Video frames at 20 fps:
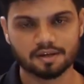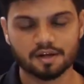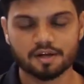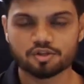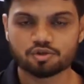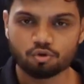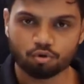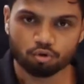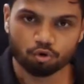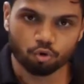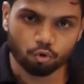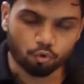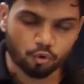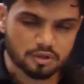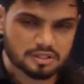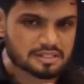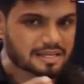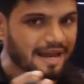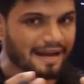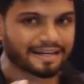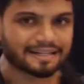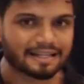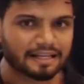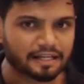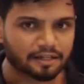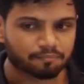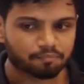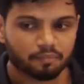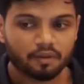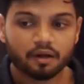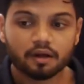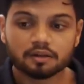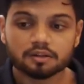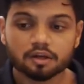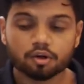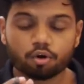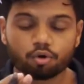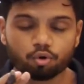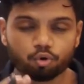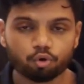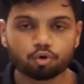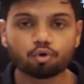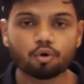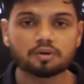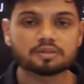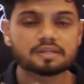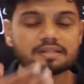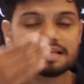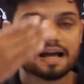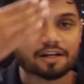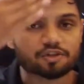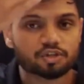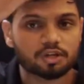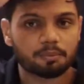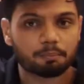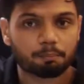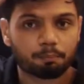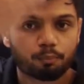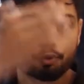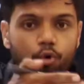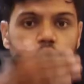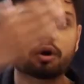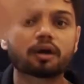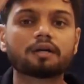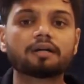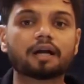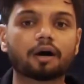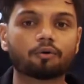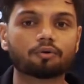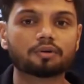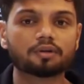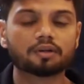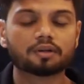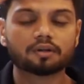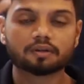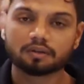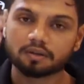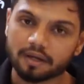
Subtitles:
So glucose is entering. The glucose is actually broken down